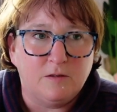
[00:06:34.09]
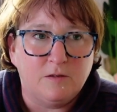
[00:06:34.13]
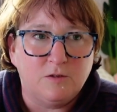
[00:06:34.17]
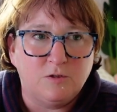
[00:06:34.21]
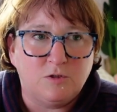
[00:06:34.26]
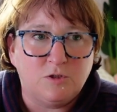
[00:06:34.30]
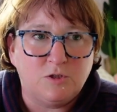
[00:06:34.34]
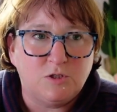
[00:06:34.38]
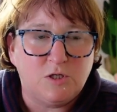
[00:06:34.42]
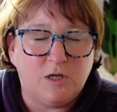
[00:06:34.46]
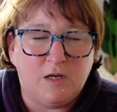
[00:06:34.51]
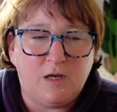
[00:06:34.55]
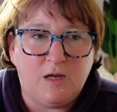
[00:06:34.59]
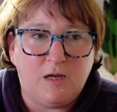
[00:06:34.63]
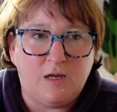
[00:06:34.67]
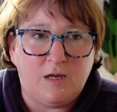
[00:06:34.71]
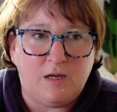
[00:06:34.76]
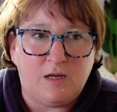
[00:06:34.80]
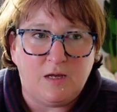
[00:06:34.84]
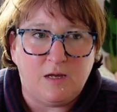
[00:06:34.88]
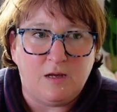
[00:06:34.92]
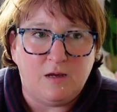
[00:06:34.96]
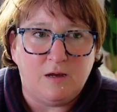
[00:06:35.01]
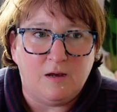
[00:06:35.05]

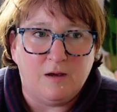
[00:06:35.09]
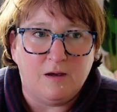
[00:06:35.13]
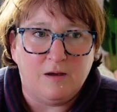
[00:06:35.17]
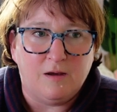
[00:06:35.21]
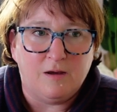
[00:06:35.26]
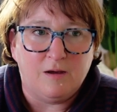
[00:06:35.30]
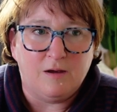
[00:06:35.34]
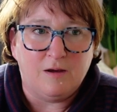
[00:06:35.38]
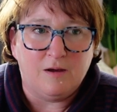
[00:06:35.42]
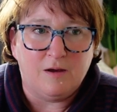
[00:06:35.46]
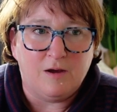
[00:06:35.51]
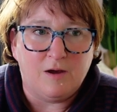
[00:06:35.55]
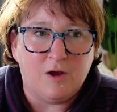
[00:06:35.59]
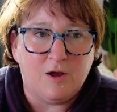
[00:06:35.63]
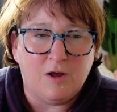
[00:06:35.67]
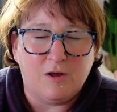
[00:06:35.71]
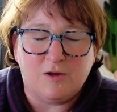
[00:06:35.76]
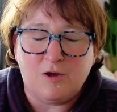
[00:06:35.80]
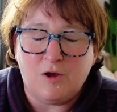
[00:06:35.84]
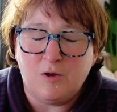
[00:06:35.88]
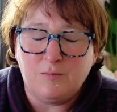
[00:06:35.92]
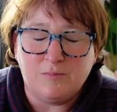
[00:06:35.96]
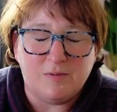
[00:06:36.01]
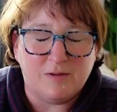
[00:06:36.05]
she
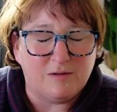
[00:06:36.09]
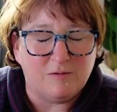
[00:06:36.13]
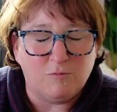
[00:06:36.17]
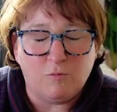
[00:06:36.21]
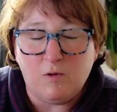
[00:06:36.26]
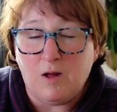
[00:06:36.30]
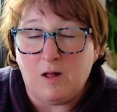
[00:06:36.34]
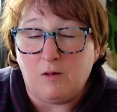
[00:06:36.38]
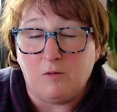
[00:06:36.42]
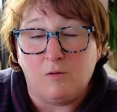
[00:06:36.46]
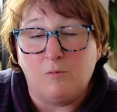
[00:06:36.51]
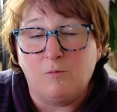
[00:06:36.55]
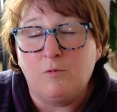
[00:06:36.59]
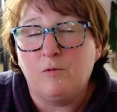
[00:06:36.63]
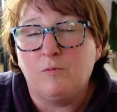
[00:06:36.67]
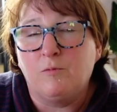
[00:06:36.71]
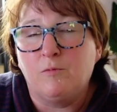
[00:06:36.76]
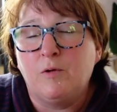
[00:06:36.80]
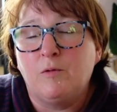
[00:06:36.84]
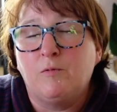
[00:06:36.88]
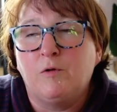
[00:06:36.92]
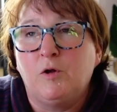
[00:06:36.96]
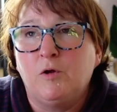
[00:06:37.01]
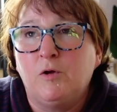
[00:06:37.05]
we
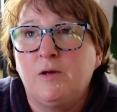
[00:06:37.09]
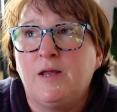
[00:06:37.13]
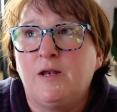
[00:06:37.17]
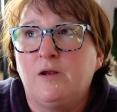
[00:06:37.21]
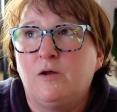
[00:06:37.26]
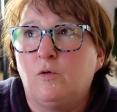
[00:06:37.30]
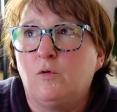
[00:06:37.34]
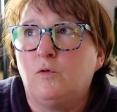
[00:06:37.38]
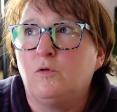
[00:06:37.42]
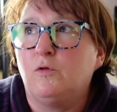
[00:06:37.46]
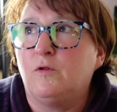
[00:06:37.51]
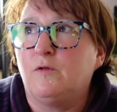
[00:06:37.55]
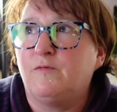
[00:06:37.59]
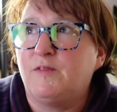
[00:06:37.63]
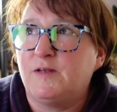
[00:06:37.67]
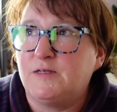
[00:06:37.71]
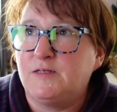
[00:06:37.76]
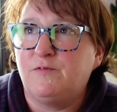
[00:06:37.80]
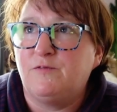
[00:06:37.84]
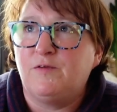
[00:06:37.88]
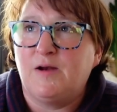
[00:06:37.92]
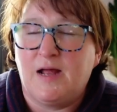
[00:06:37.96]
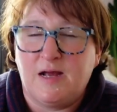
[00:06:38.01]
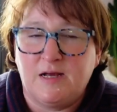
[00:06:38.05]
were looking at all of the
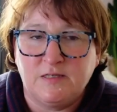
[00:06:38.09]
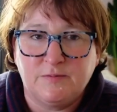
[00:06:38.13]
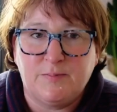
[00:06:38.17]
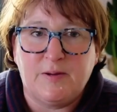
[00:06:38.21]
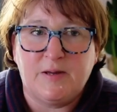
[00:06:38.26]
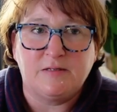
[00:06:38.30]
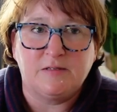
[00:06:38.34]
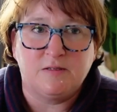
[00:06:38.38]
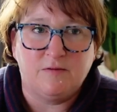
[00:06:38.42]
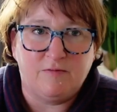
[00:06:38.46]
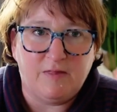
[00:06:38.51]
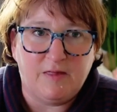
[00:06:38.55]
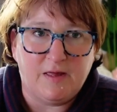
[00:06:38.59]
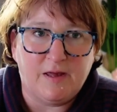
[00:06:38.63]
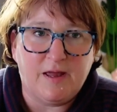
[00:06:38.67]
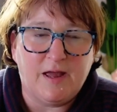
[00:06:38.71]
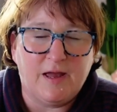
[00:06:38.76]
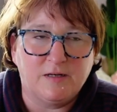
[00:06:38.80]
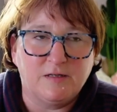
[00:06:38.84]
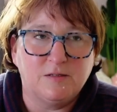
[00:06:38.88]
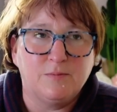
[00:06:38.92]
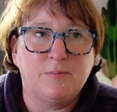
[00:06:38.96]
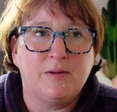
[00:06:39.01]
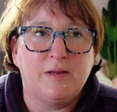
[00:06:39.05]
different aspects of the
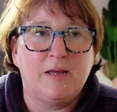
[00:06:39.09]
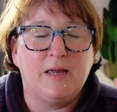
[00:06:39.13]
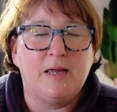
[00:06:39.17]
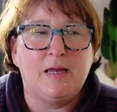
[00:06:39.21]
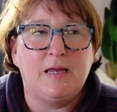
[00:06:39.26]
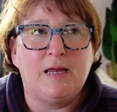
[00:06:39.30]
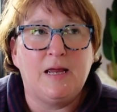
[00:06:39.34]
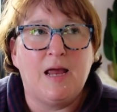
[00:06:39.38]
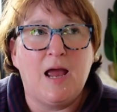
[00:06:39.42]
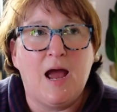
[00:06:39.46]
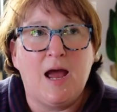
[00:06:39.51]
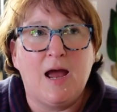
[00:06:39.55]
Academy,